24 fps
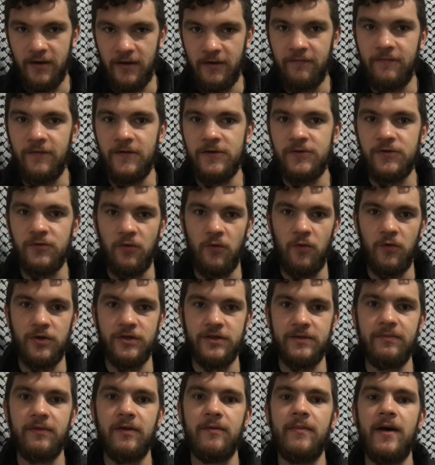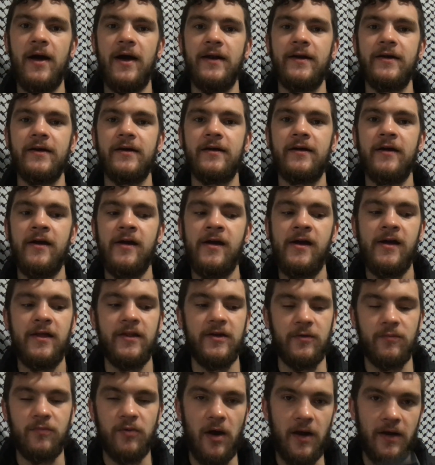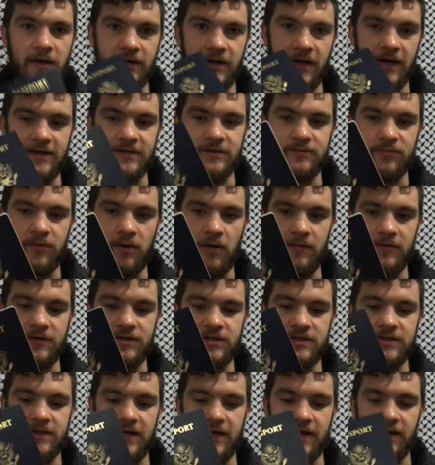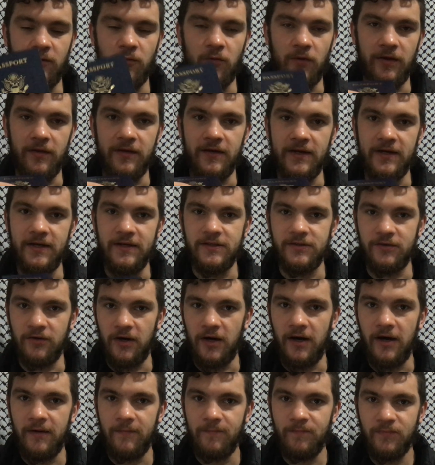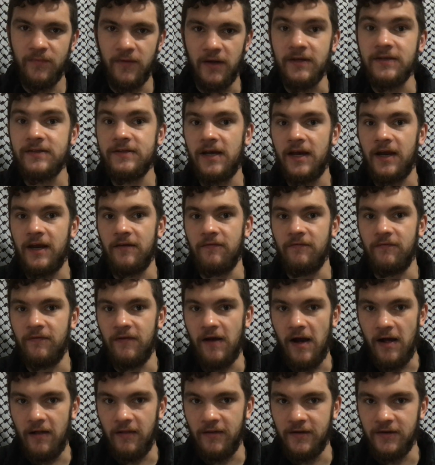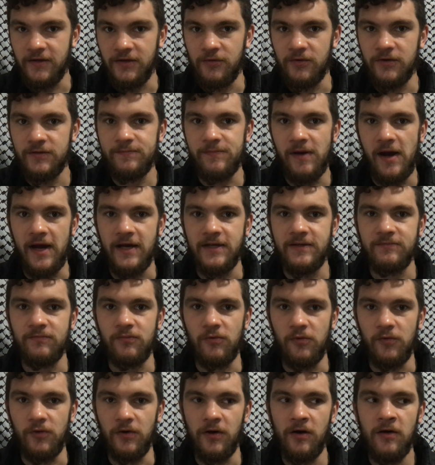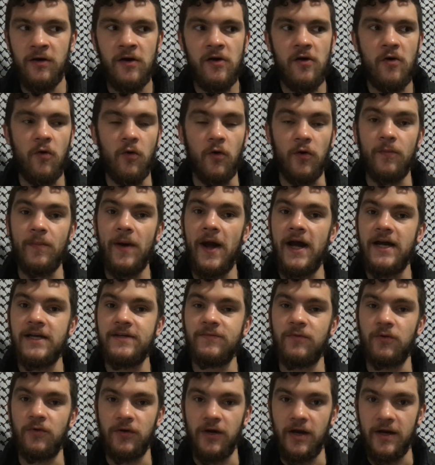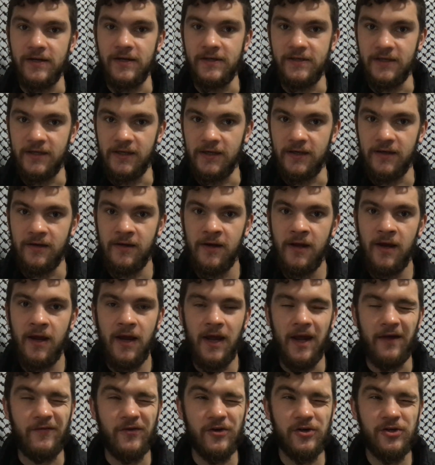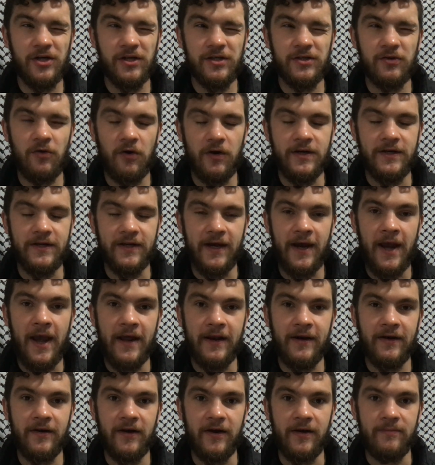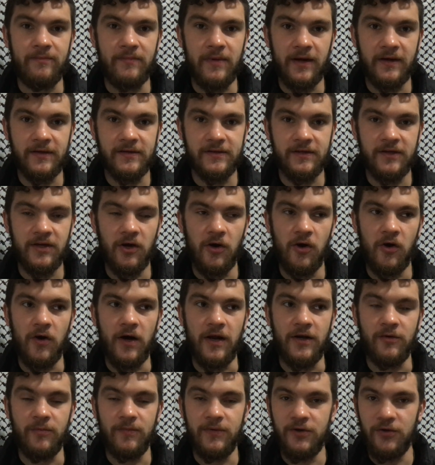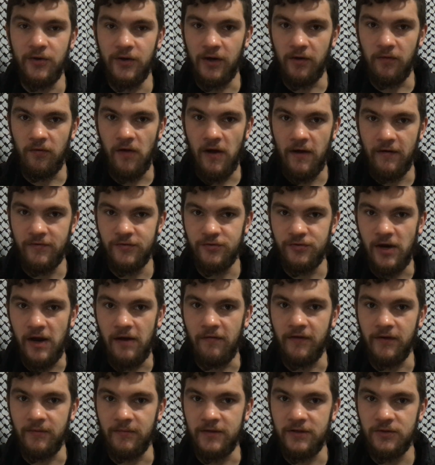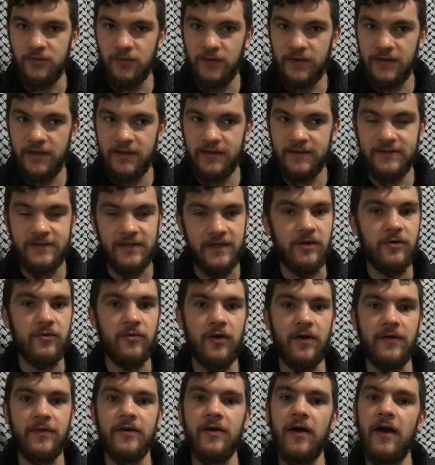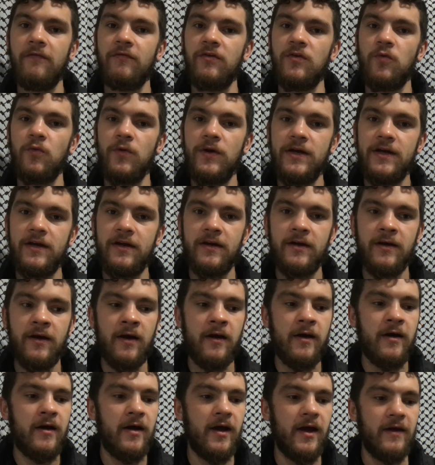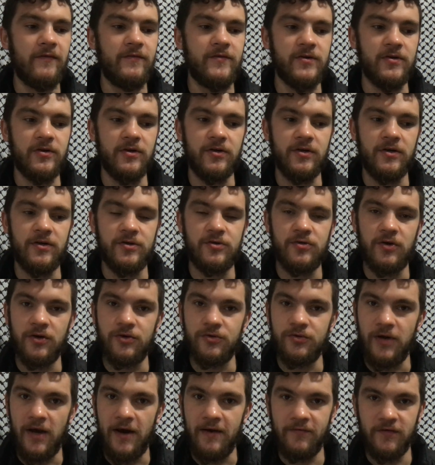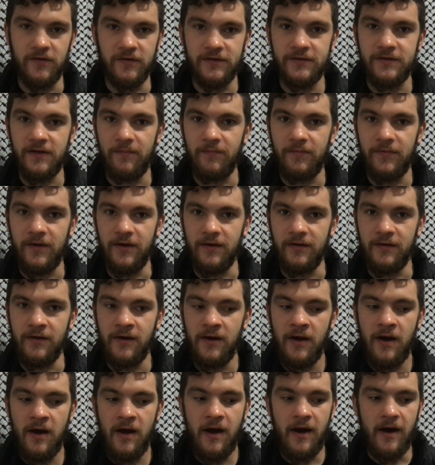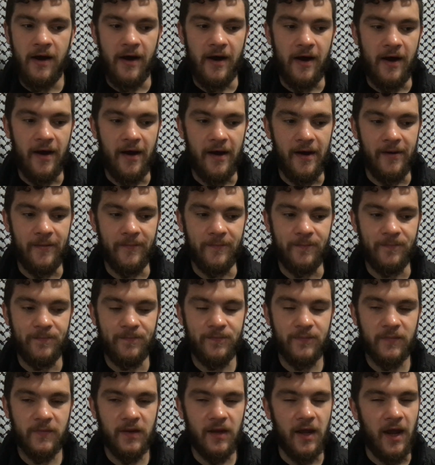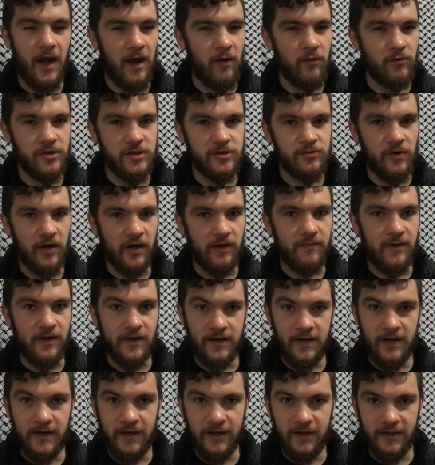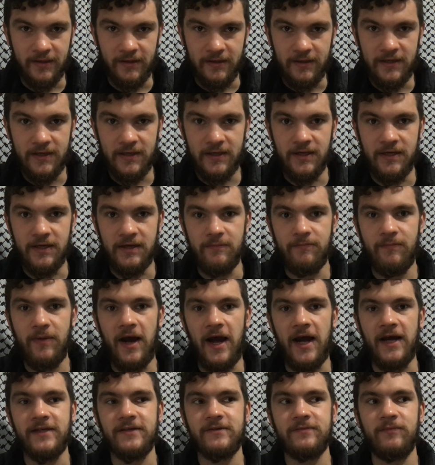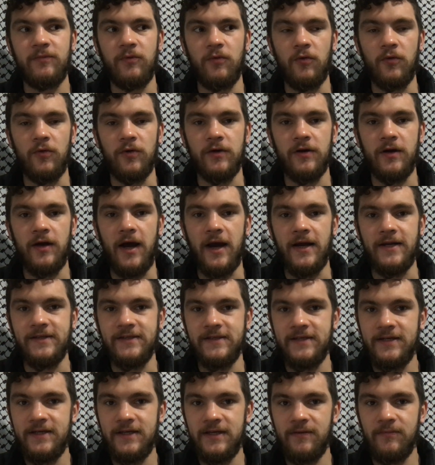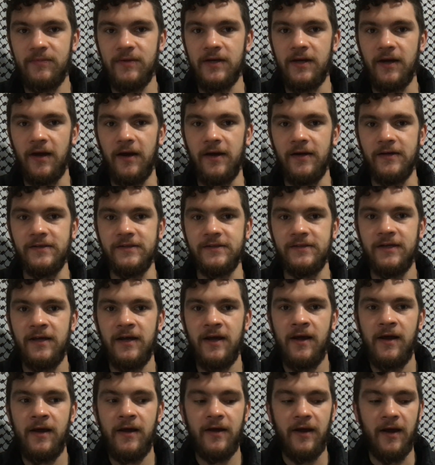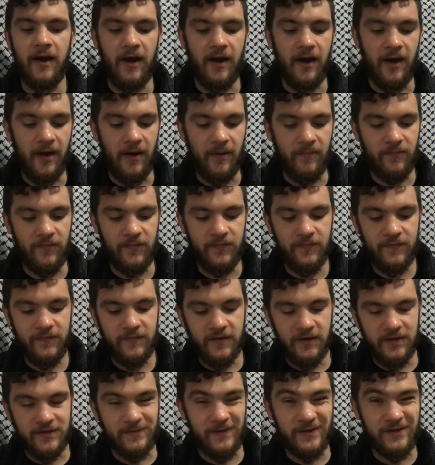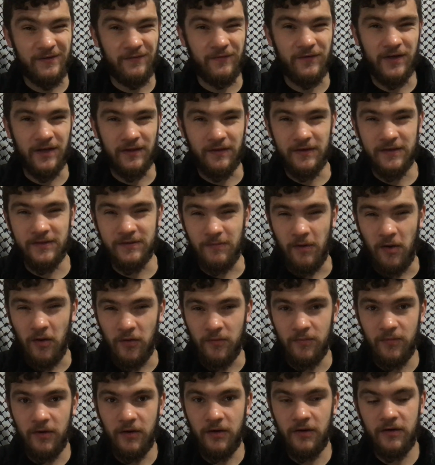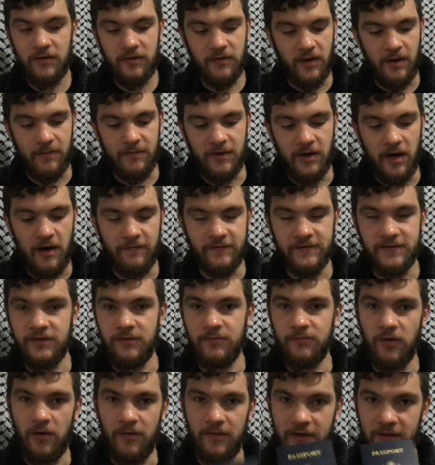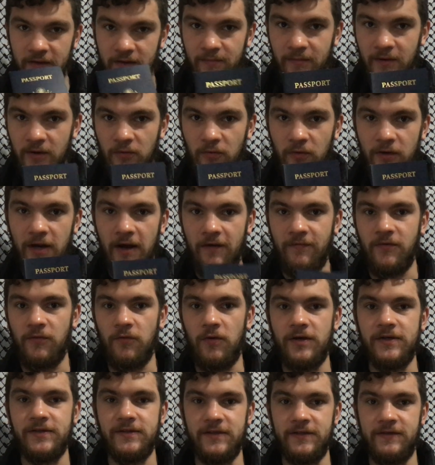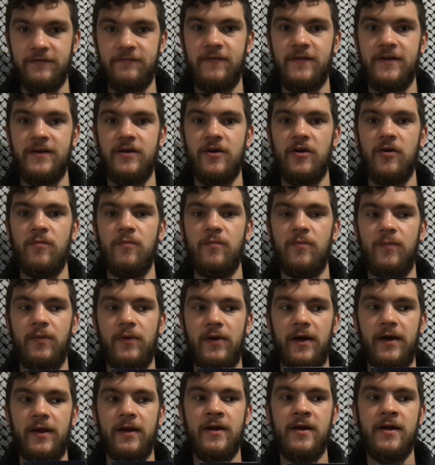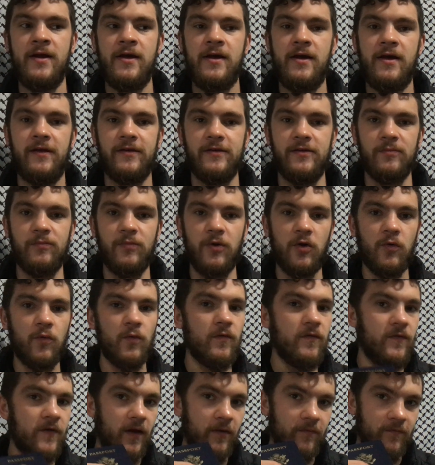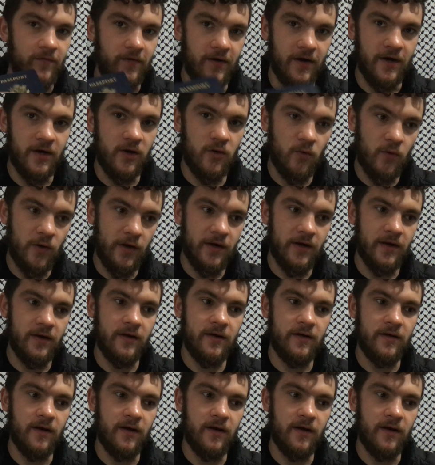an official or a diplomatic. You guys are probably just getting one of these, or a second valid US passport or passport ID. If you're just going to Canada and Mexico and you'll be doing a lot of traveling between, say you're going there every week, if you're a truck driver or something, I would just recommend getting the passport ID, because especially if you get the smaller book, I mean, obviously you probably get the bigger one after watching this video, but your book will fill up very quick